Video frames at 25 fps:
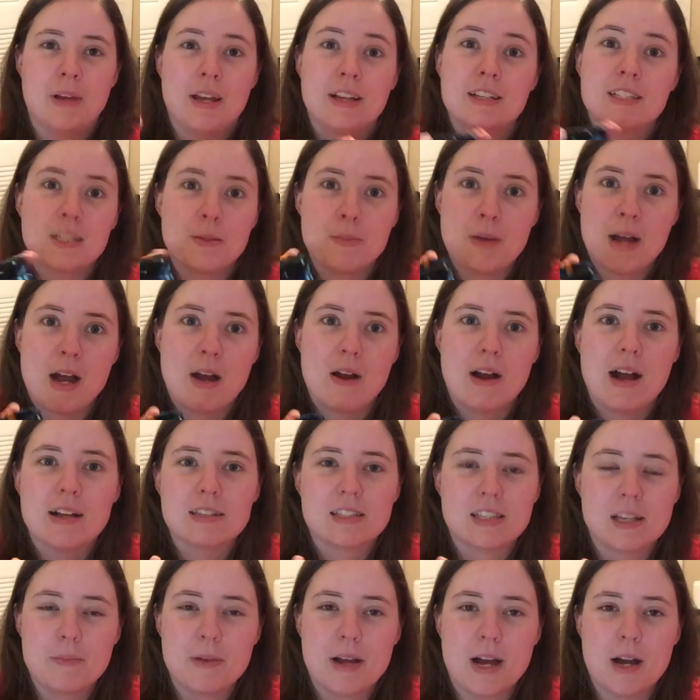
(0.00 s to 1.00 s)
It somehow, I
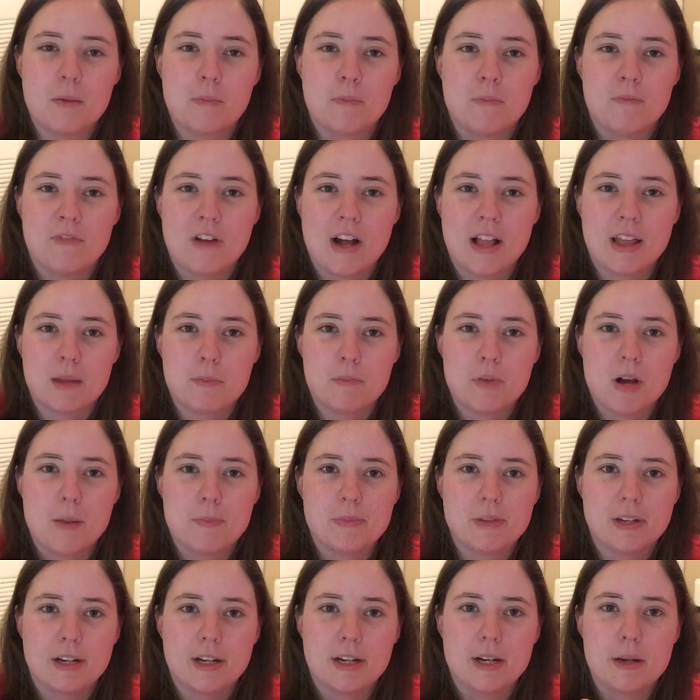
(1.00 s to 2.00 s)
somehow finally
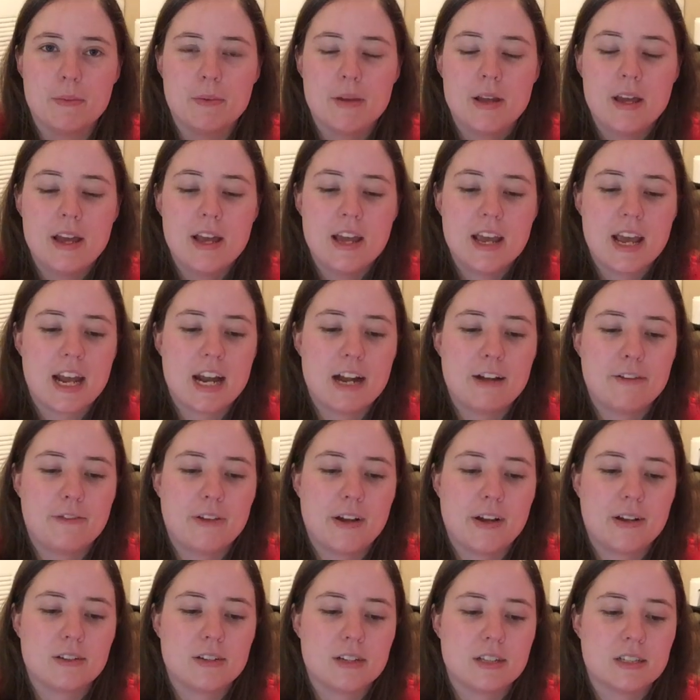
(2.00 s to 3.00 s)
popped it up, and I
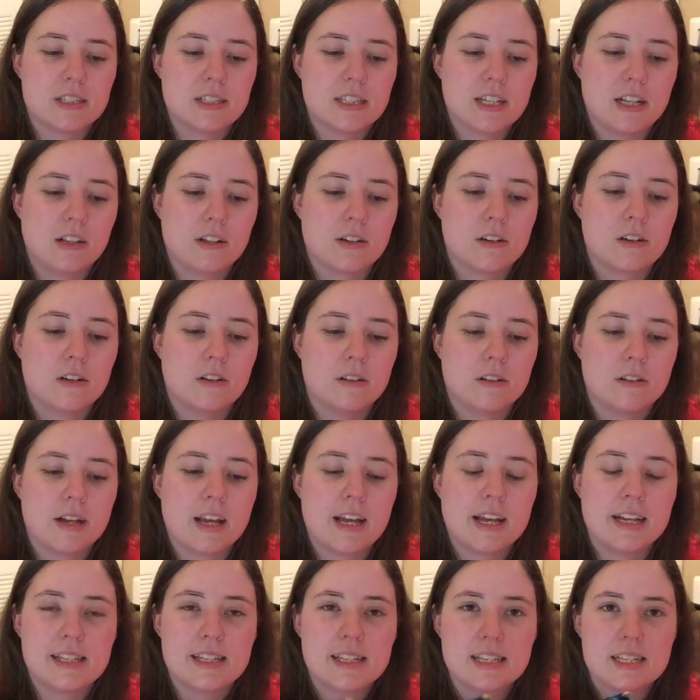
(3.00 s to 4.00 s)
found a seller on
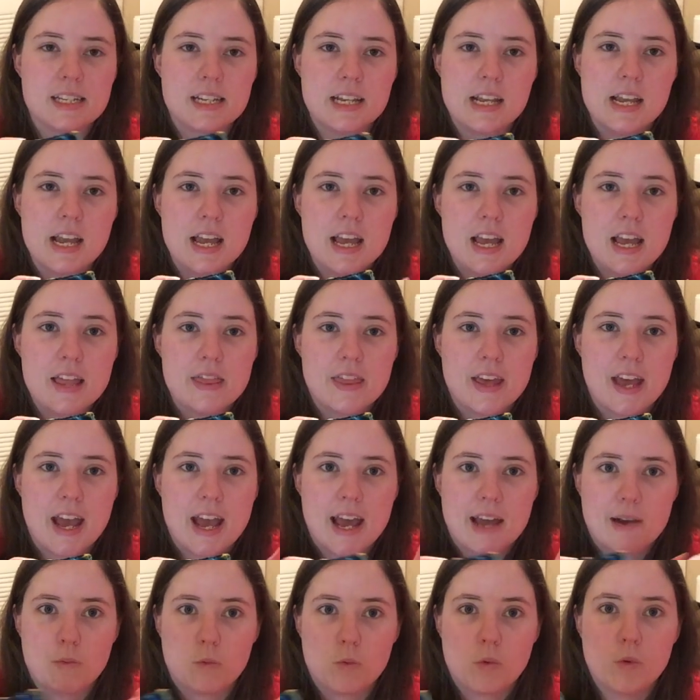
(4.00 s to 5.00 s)
Etsy that
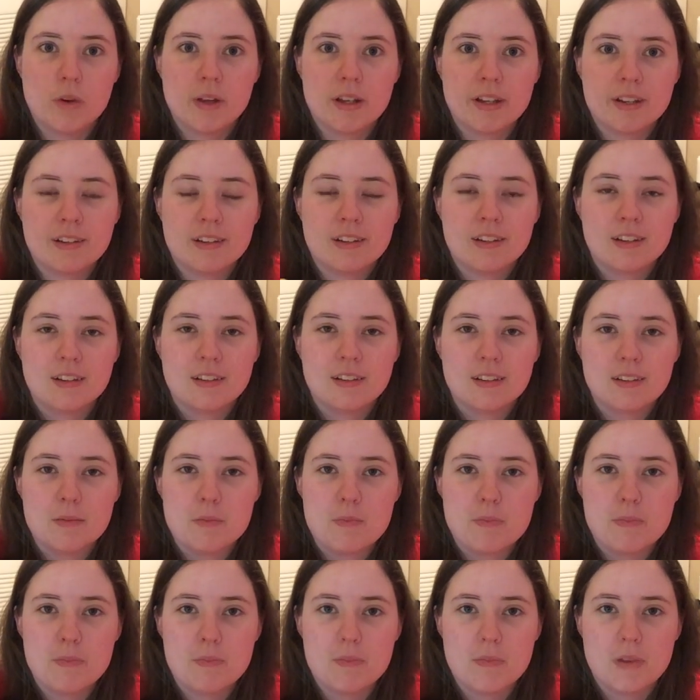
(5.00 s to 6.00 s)
had one
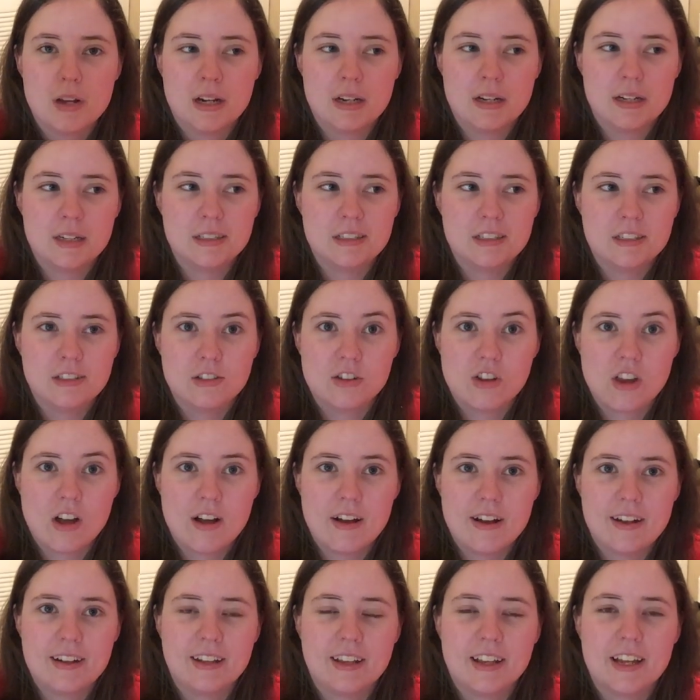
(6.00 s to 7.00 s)

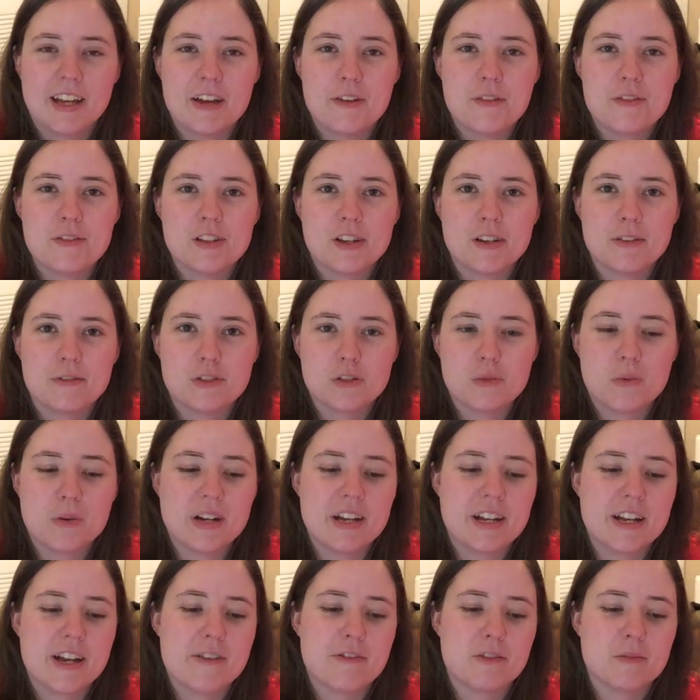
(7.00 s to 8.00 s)
lot left of
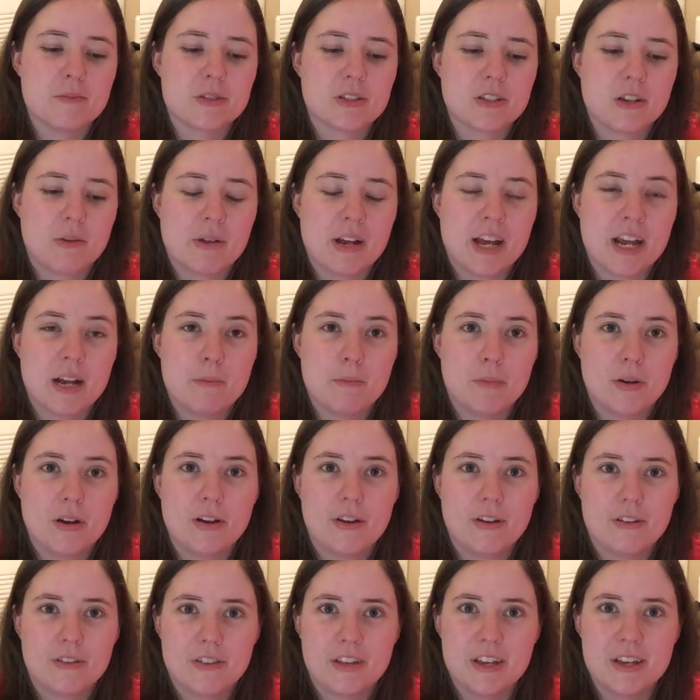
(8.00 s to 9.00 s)
20 of them, so I went ahead and
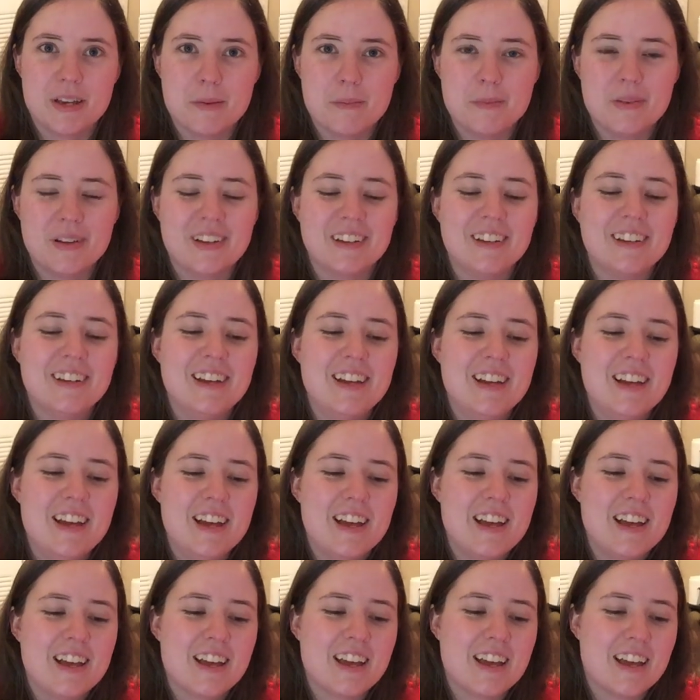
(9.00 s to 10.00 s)
bought them.
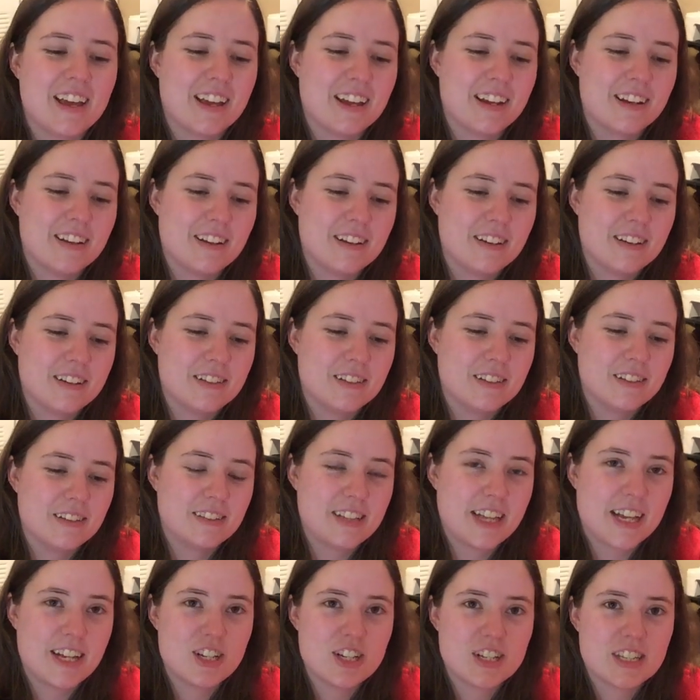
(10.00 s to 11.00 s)
And
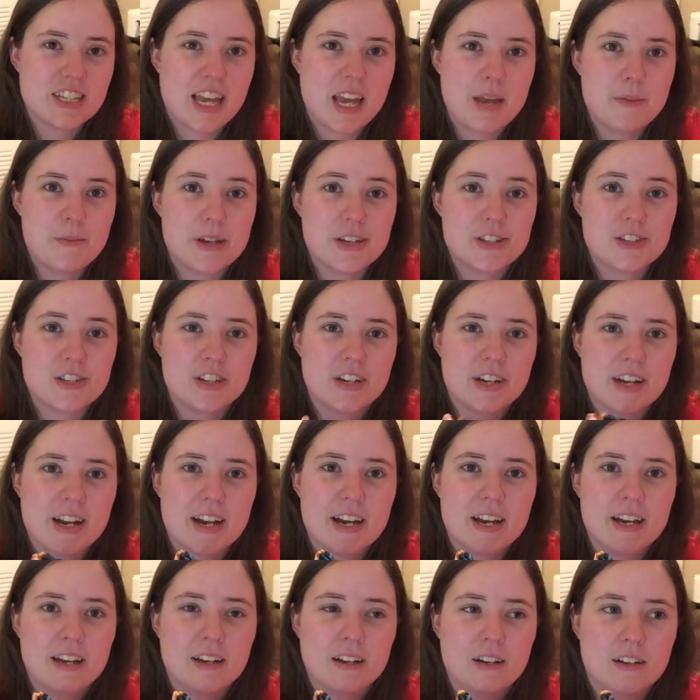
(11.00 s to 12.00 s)
they just came
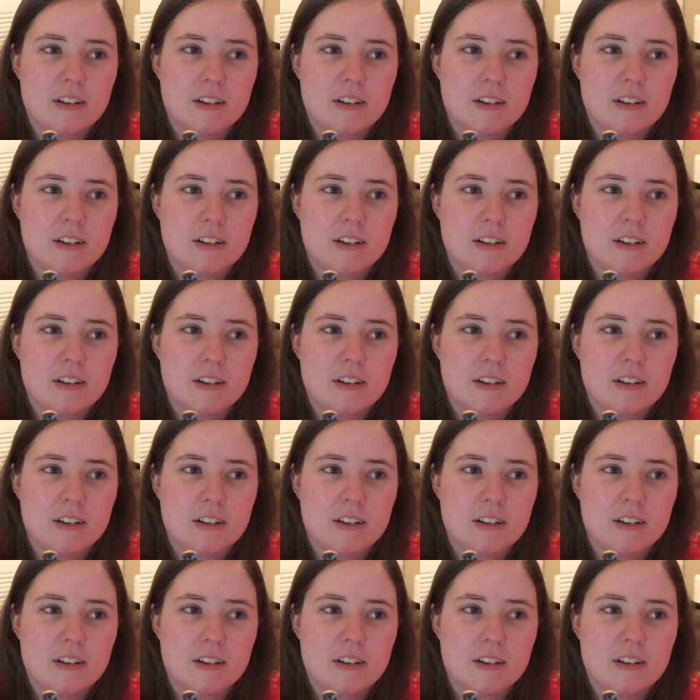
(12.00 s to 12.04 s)
yesterday.